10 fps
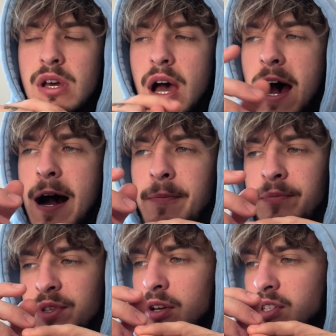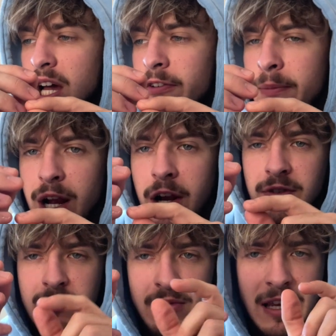Um, so, to cover back over
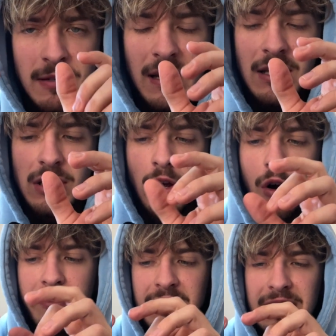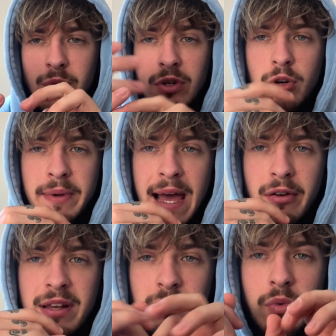some of the things we did, so obviously we dropped
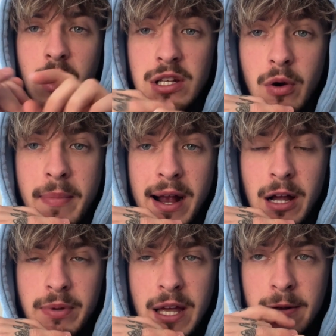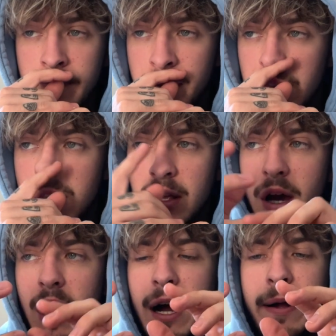calories and we worked our way back up again.
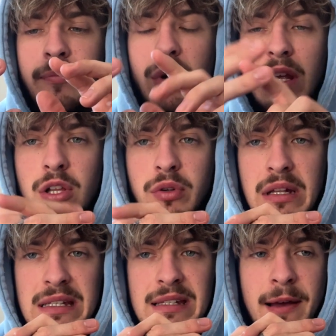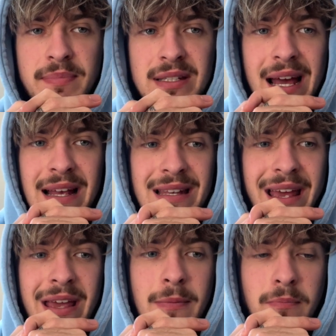Um, we included steps as
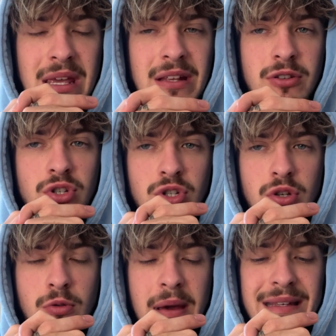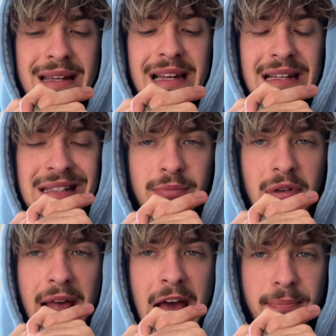a means to basically
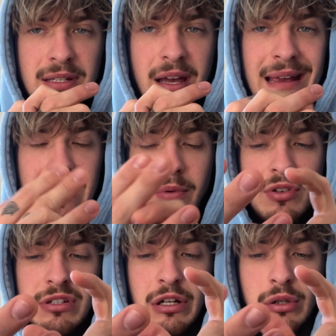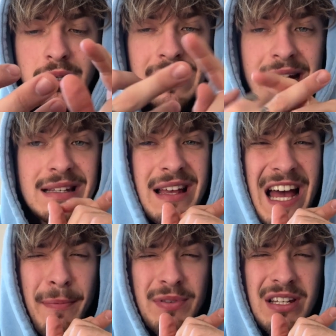stimulate appetite, and then we also included that
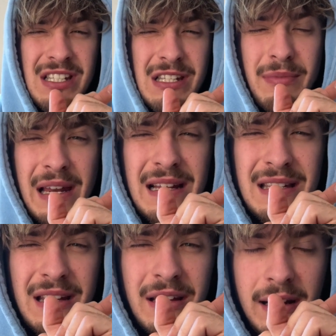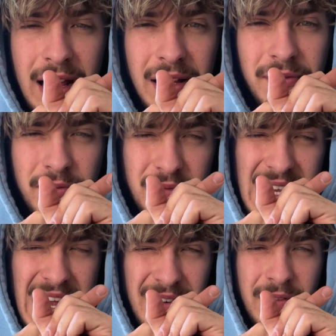appetite stimulating like
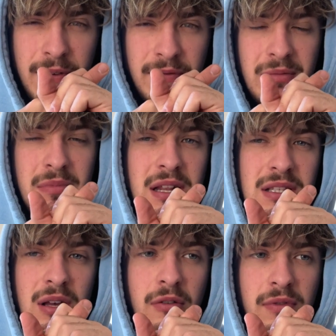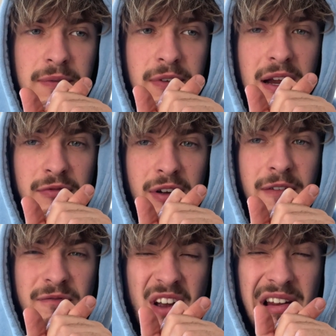10 to 15 minutes of very, very,
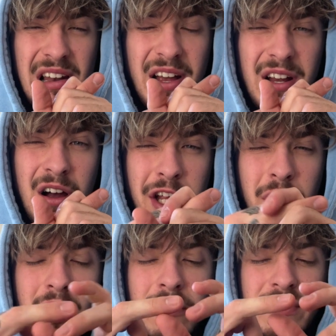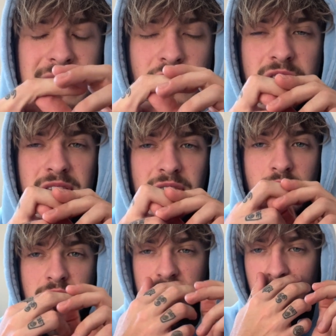very light cardio after sessions to
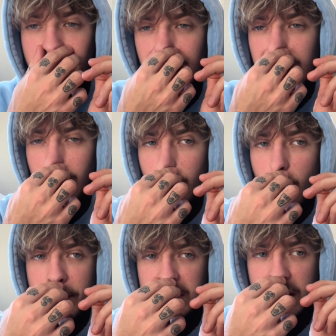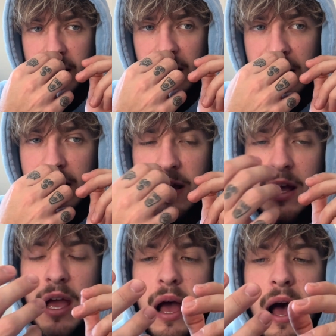also stimulate even more appetite.
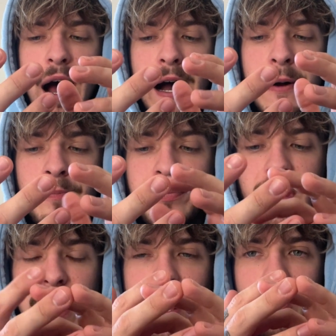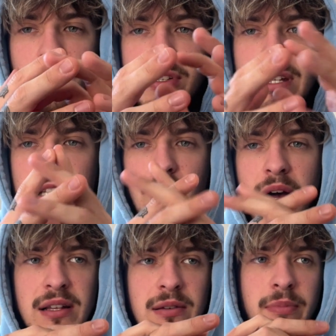Um, and all those things
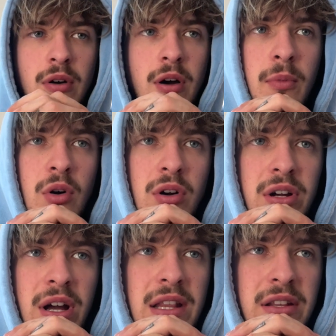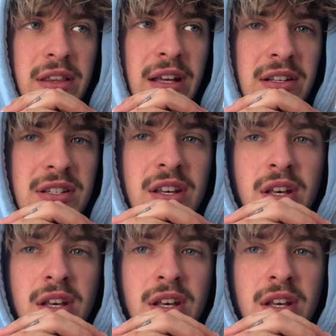worked among other things.